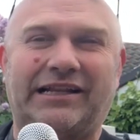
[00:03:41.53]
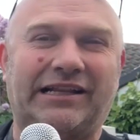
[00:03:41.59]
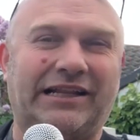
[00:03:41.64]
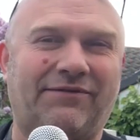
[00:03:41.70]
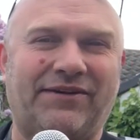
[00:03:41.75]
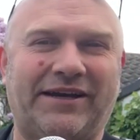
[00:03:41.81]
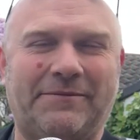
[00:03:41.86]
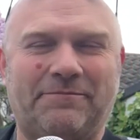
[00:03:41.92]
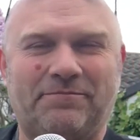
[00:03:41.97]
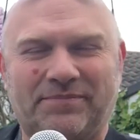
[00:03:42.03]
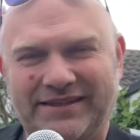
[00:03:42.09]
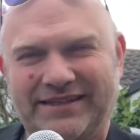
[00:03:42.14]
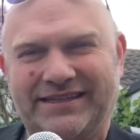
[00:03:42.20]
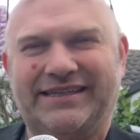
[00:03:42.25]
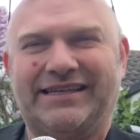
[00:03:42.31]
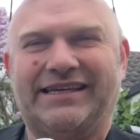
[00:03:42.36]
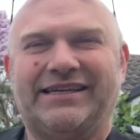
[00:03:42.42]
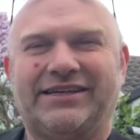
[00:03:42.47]
I love it.
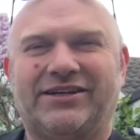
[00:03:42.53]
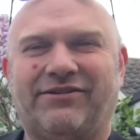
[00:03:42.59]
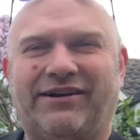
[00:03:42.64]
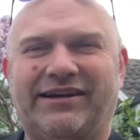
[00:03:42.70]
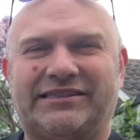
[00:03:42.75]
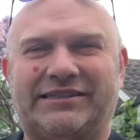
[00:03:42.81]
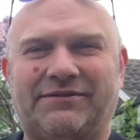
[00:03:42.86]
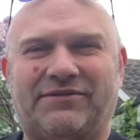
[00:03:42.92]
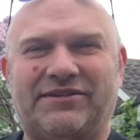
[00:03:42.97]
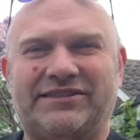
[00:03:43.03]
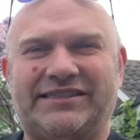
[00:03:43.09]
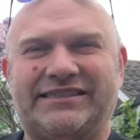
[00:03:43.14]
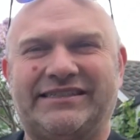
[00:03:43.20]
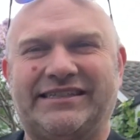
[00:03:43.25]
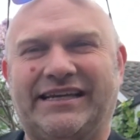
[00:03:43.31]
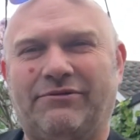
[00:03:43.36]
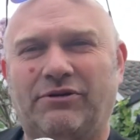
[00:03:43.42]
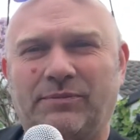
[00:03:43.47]
Great stuff,
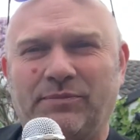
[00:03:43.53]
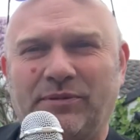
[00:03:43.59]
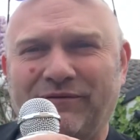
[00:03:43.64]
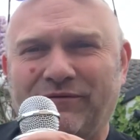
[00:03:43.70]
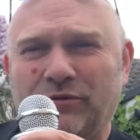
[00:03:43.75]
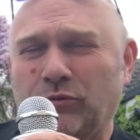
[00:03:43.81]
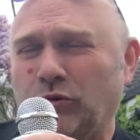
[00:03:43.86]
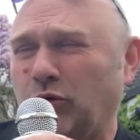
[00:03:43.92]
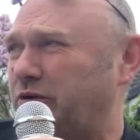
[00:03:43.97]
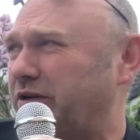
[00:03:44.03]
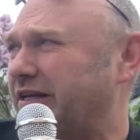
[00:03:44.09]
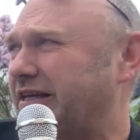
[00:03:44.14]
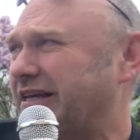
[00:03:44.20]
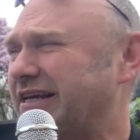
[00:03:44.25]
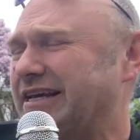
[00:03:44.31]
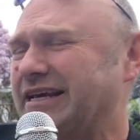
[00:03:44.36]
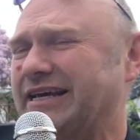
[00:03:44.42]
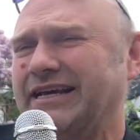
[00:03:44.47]
isn't it? What a beautiful morning
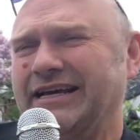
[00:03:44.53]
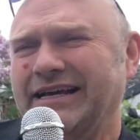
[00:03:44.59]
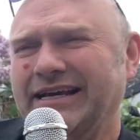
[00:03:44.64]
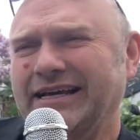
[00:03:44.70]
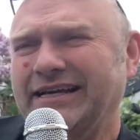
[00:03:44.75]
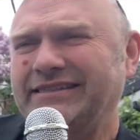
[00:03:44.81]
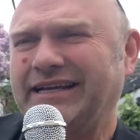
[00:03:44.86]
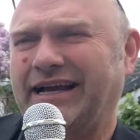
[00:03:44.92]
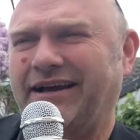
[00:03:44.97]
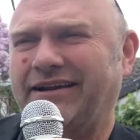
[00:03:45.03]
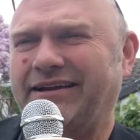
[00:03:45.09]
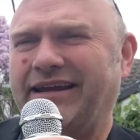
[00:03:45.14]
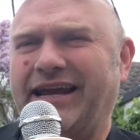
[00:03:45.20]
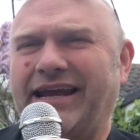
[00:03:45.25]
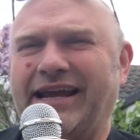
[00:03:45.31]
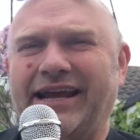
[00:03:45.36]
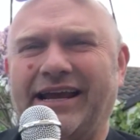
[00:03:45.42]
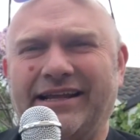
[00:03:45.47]
down
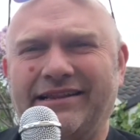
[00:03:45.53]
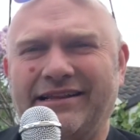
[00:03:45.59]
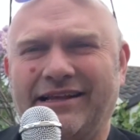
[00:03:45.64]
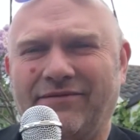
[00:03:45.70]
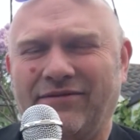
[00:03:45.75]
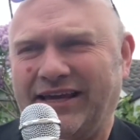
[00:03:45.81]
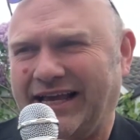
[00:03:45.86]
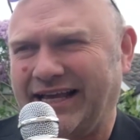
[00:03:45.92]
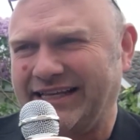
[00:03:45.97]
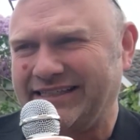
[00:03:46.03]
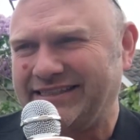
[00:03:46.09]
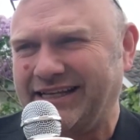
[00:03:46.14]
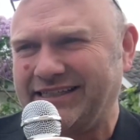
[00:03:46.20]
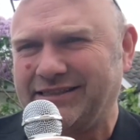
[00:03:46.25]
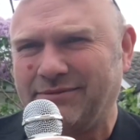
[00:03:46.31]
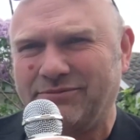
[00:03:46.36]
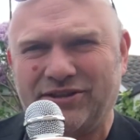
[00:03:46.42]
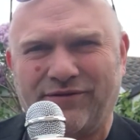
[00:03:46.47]
here in lovely
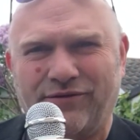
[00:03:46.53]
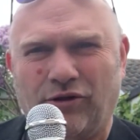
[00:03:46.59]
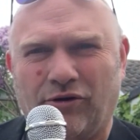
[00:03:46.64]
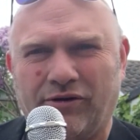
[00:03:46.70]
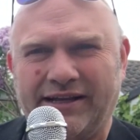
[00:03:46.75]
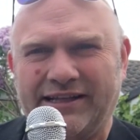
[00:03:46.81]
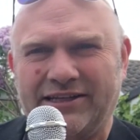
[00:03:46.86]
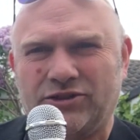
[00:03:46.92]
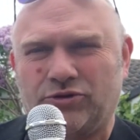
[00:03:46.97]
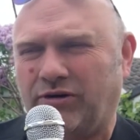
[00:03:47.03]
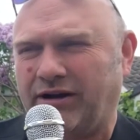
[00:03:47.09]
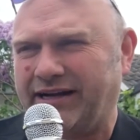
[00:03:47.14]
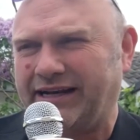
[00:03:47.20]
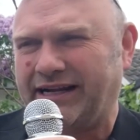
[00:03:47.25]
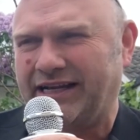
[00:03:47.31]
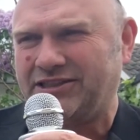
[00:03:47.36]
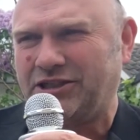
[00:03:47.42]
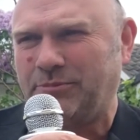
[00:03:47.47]
Essex. I'm just vlogging this right
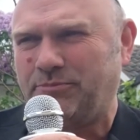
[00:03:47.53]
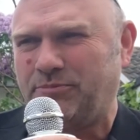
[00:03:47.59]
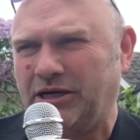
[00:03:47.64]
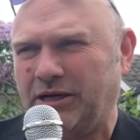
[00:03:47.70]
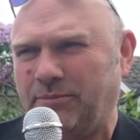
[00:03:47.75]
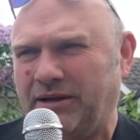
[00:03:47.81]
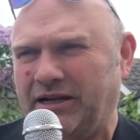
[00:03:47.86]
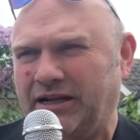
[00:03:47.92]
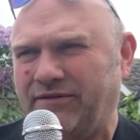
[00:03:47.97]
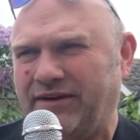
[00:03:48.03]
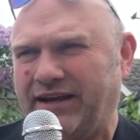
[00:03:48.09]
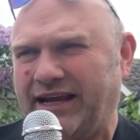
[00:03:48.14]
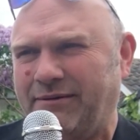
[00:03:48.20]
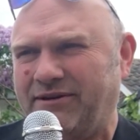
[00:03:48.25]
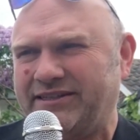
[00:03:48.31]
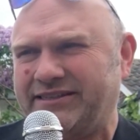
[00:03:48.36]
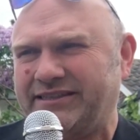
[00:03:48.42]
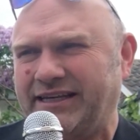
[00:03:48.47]
now. Superb bit over here.
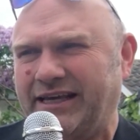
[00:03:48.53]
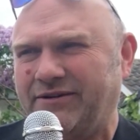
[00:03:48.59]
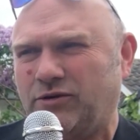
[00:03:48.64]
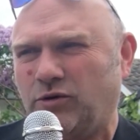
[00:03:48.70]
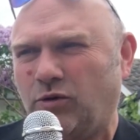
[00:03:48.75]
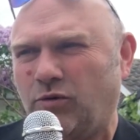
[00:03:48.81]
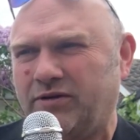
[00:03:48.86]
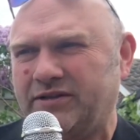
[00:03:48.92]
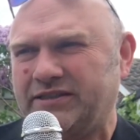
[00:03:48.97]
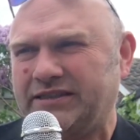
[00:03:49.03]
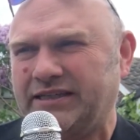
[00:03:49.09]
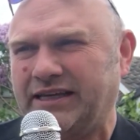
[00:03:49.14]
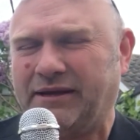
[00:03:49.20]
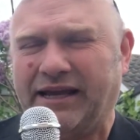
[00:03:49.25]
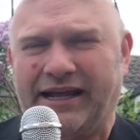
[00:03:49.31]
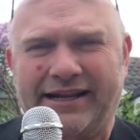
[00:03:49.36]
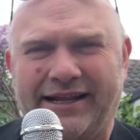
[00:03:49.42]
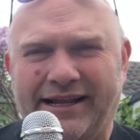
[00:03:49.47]
We see, of course, him
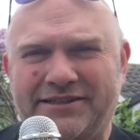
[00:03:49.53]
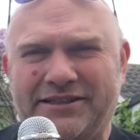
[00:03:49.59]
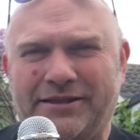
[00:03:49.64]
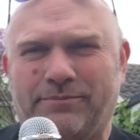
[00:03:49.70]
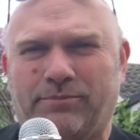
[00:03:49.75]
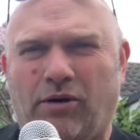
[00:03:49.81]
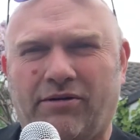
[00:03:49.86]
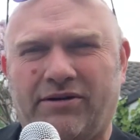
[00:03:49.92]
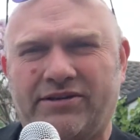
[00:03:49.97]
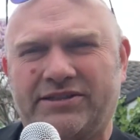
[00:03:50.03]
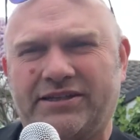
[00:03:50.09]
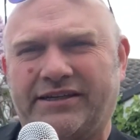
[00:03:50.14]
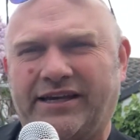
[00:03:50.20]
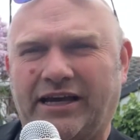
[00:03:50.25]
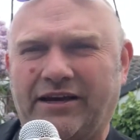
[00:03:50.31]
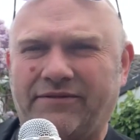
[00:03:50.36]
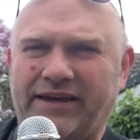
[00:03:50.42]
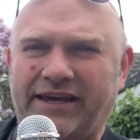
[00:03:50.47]
getting into the box,
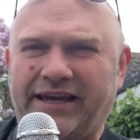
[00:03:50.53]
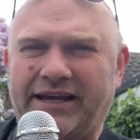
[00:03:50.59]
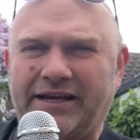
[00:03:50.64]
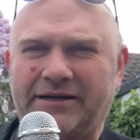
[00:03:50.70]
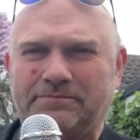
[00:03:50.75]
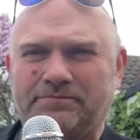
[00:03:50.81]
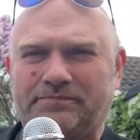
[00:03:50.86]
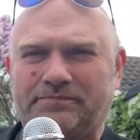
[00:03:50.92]
okay, over here.